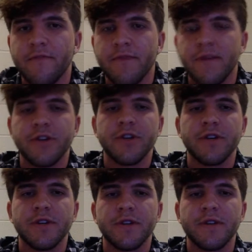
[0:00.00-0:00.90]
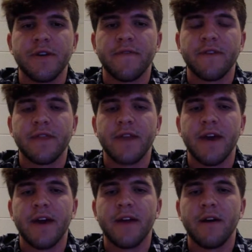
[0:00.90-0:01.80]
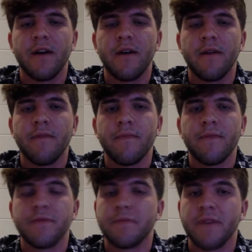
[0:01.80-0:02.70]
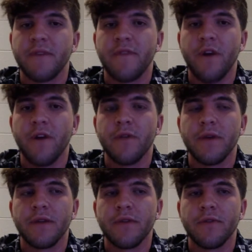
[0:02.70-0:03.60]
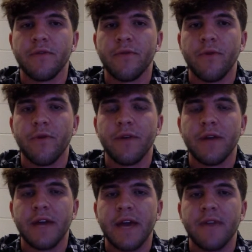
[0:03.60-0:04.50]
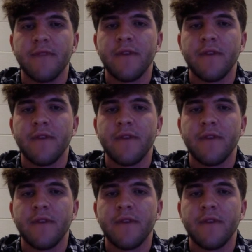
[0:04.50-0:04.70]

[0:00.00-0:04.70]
Peaches and stuff like that. There was a big following during the war, and it gave